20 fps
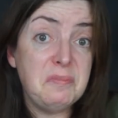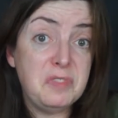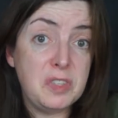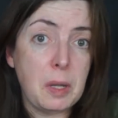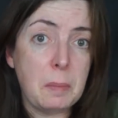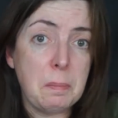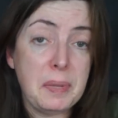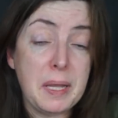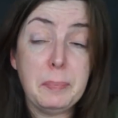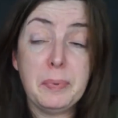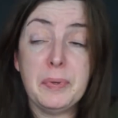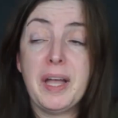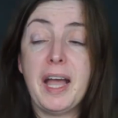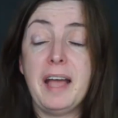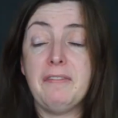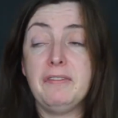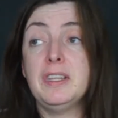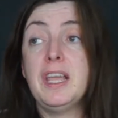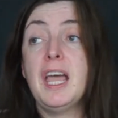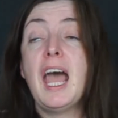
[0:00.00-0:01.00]
Some people
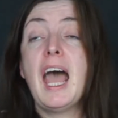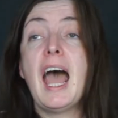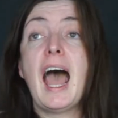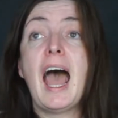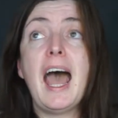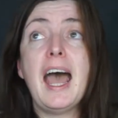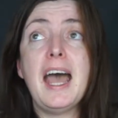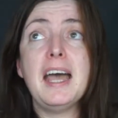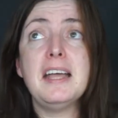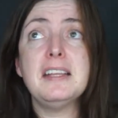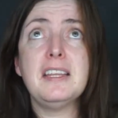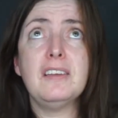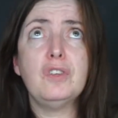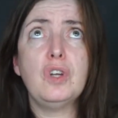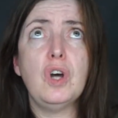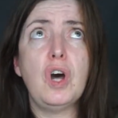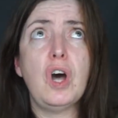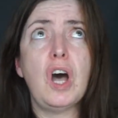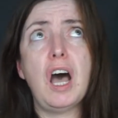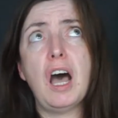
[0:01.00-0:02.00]
haven't. And
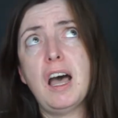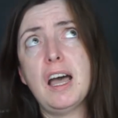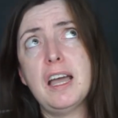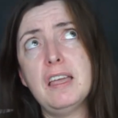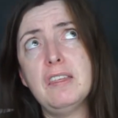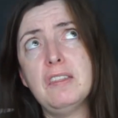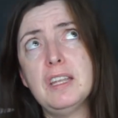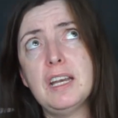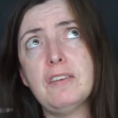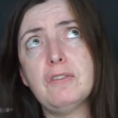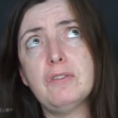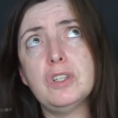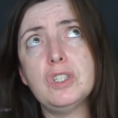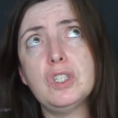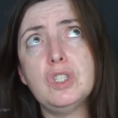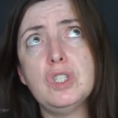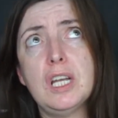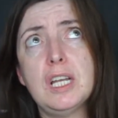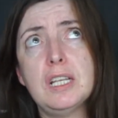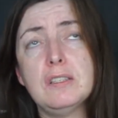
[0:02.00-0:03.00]
I've got a higher than
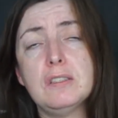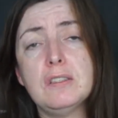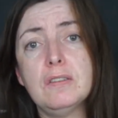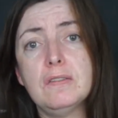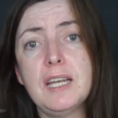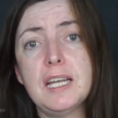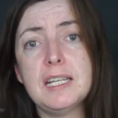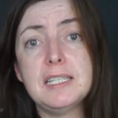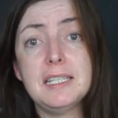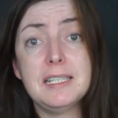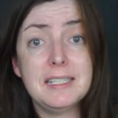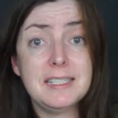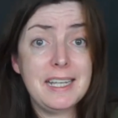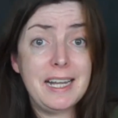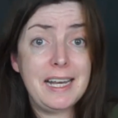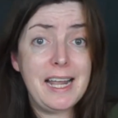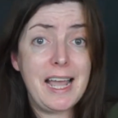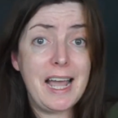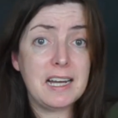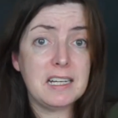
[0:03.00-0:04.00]
average chance of getting
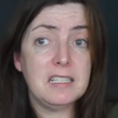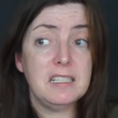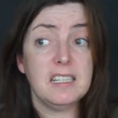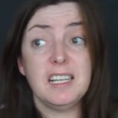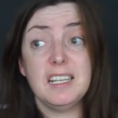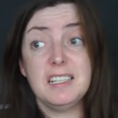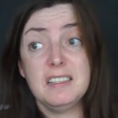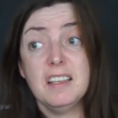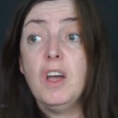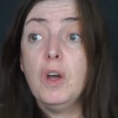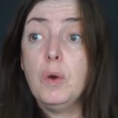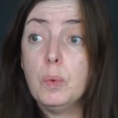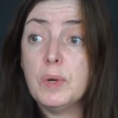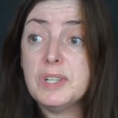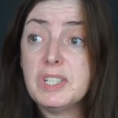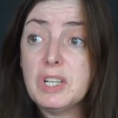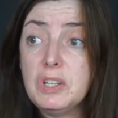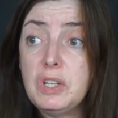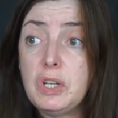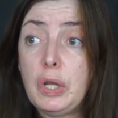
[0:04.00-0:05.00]
celiac disease,
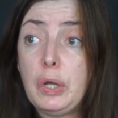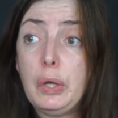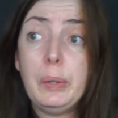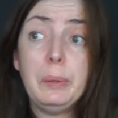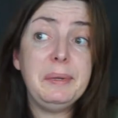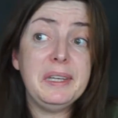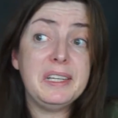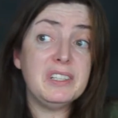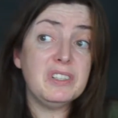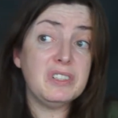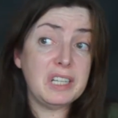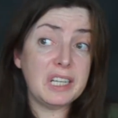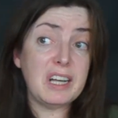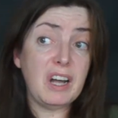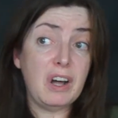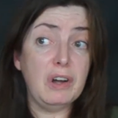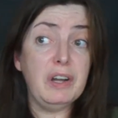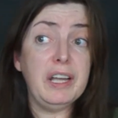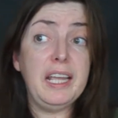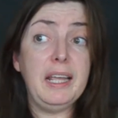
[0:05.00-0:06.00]
which I knew because I
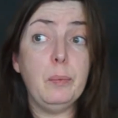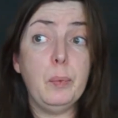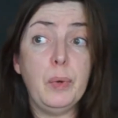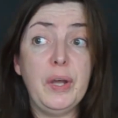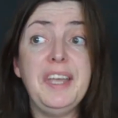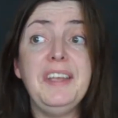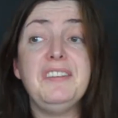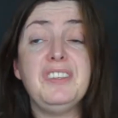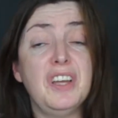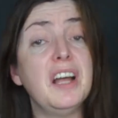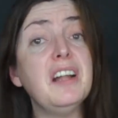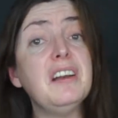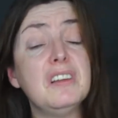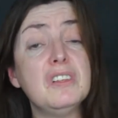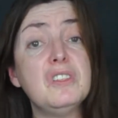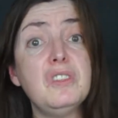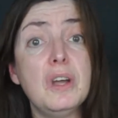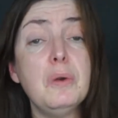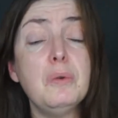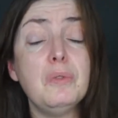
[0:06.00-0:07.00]
can't eat wheat.
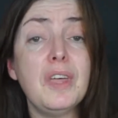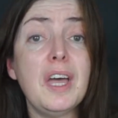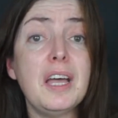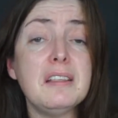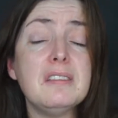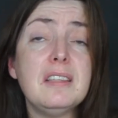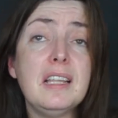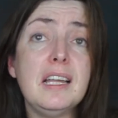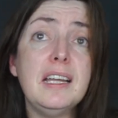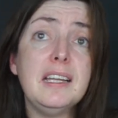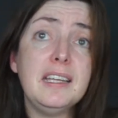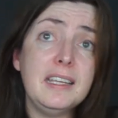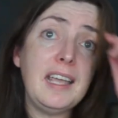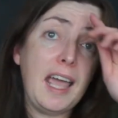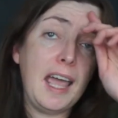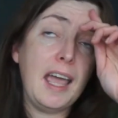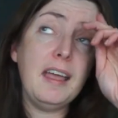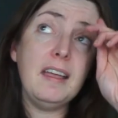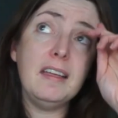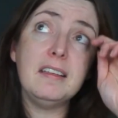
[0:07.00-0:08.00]
And so that's like,
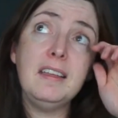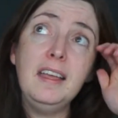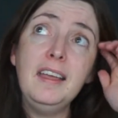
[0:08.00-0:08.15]
yeah,